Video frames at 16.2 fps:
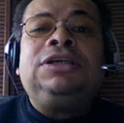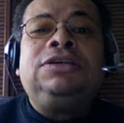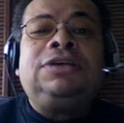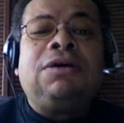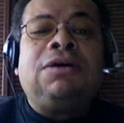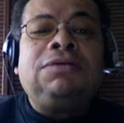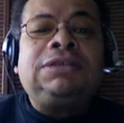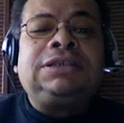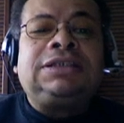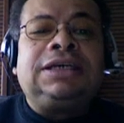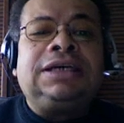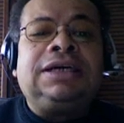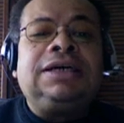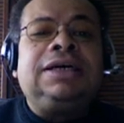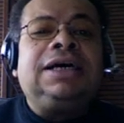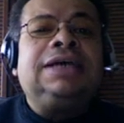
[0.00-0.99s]
you don't
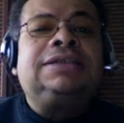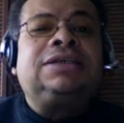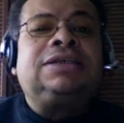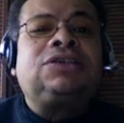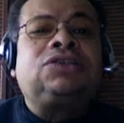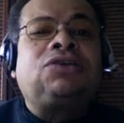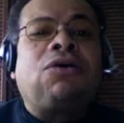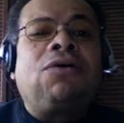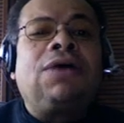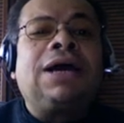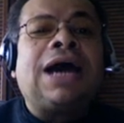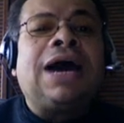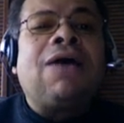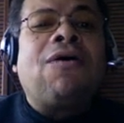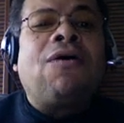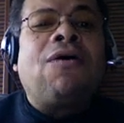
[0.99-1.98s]
see is the story
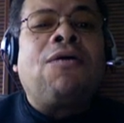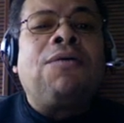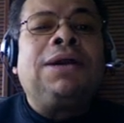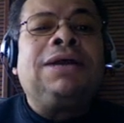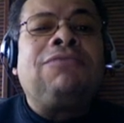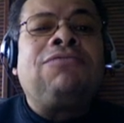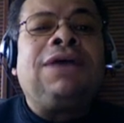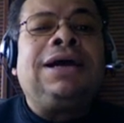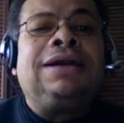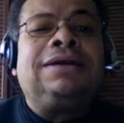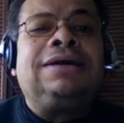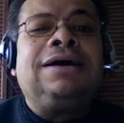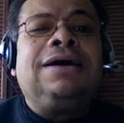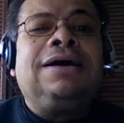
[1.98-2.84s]
I already read,